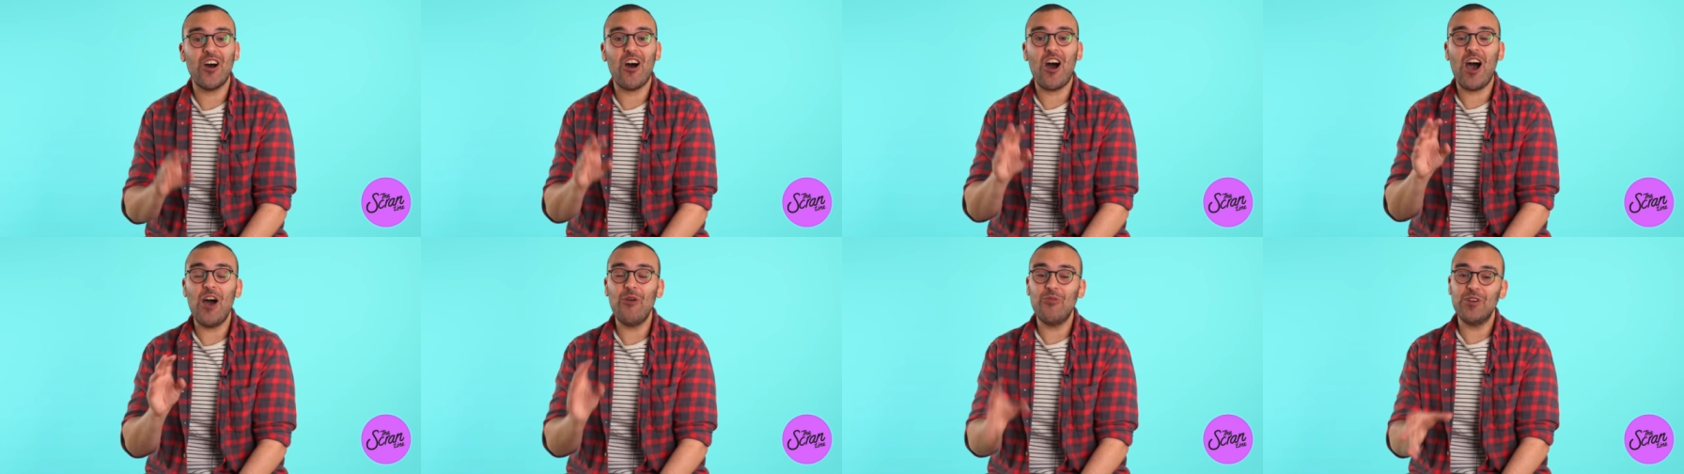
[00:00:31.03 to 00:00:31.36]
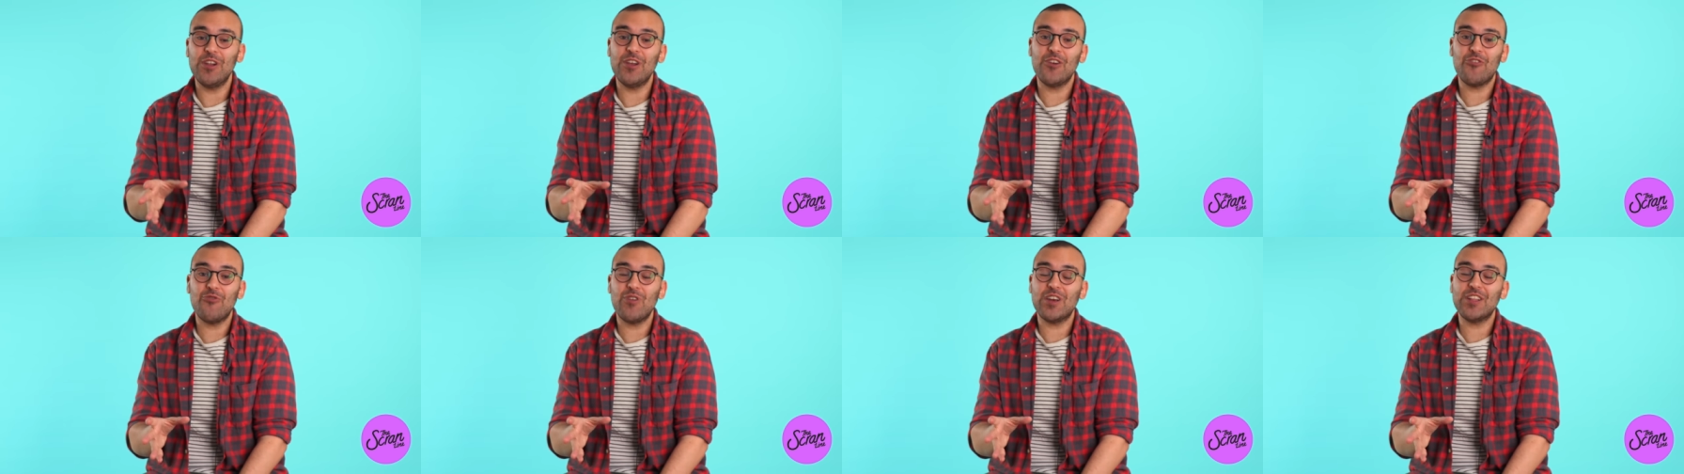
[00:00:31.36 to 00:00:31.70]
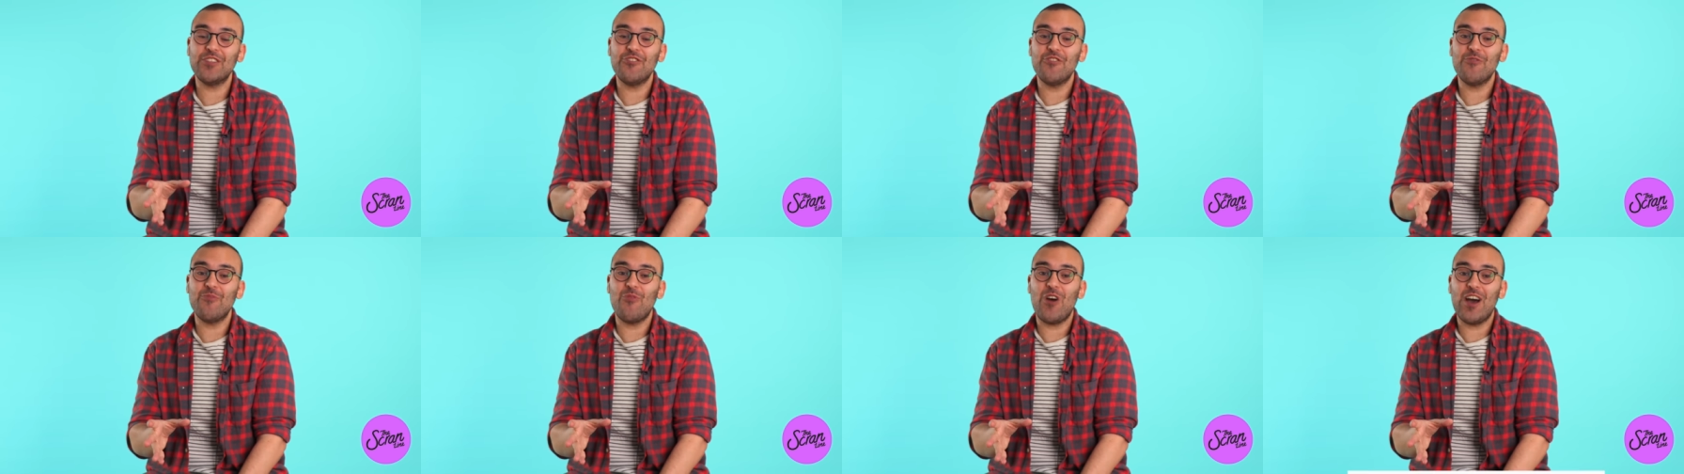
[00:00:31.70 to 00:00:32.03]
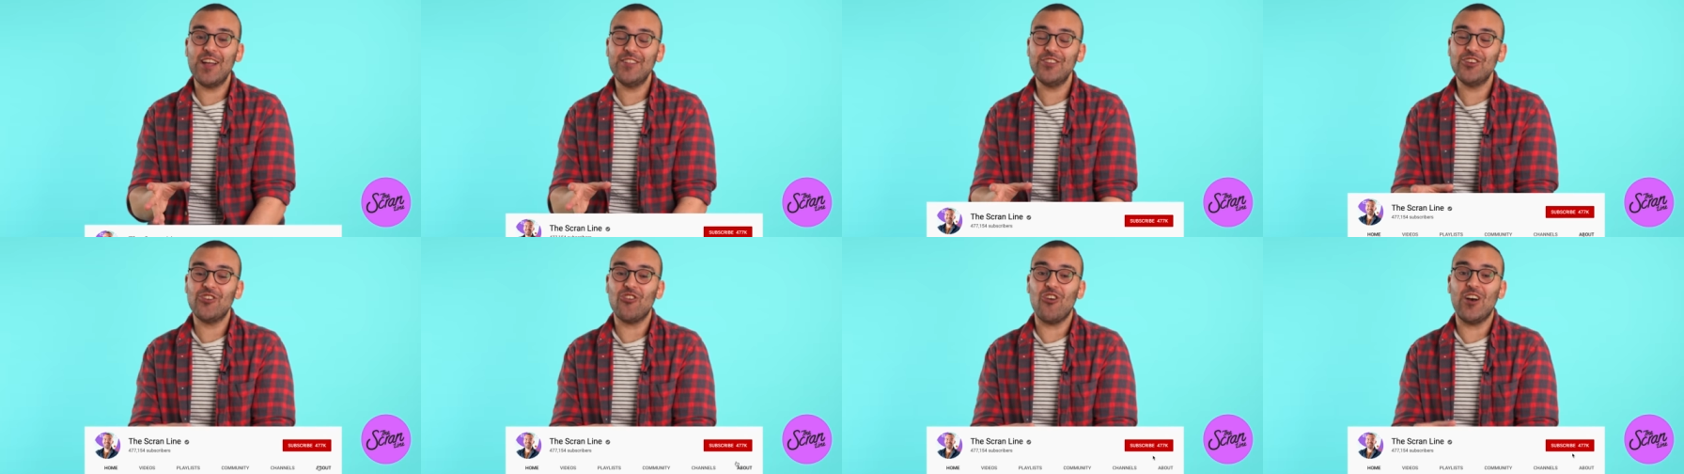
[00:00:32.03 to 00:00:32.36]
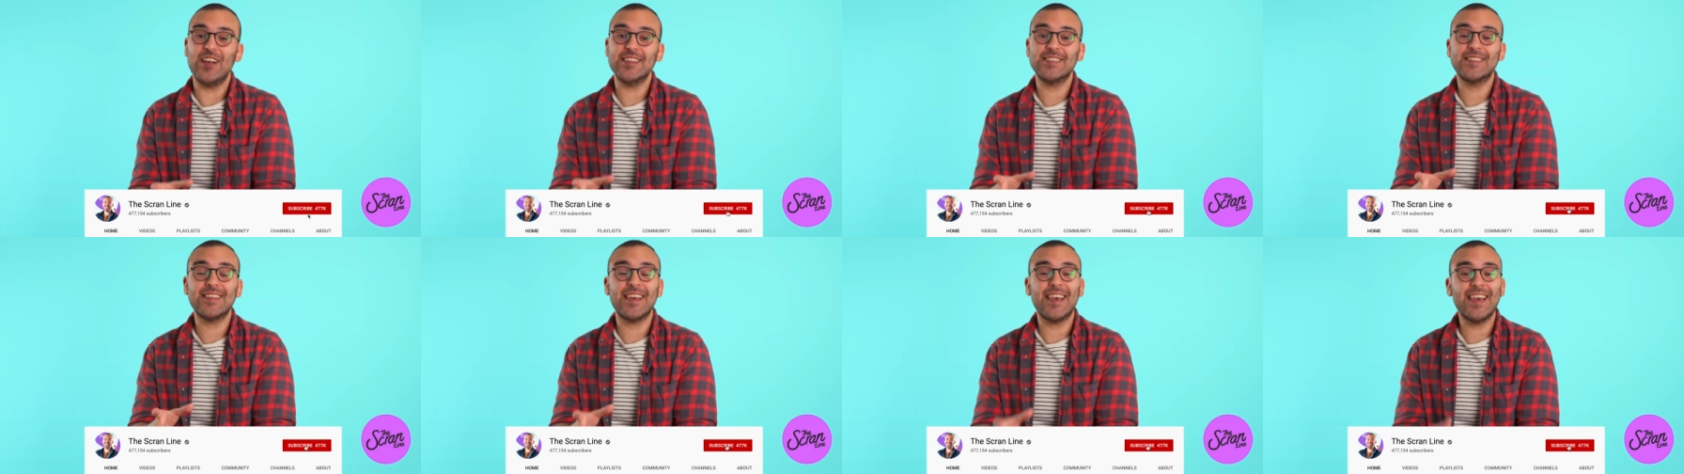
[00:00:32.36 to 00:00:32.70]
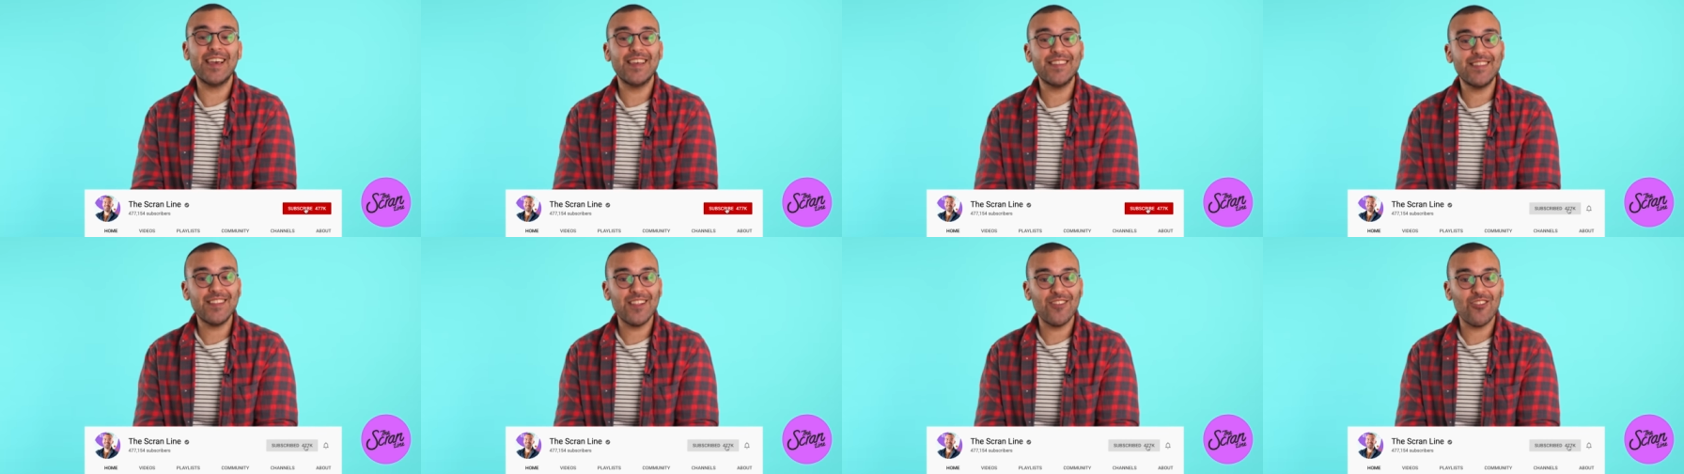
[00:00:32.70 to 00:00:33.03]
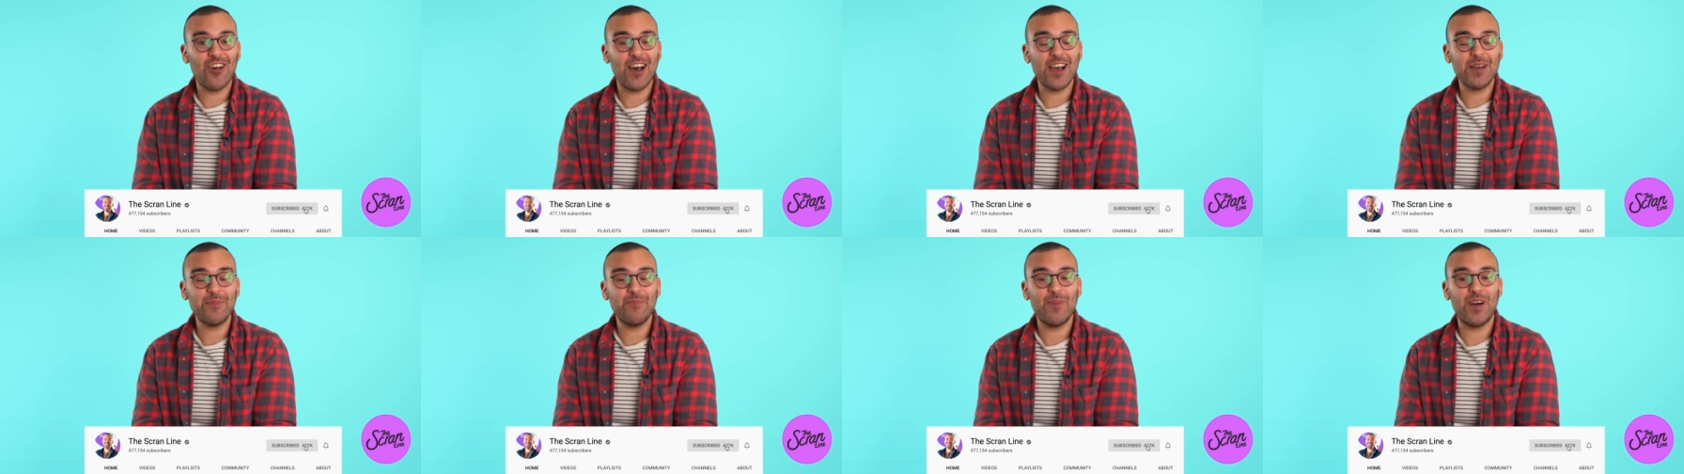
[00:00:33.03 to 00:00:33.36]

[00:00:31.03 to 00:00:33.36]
I want to quickly remind you guys to hit the like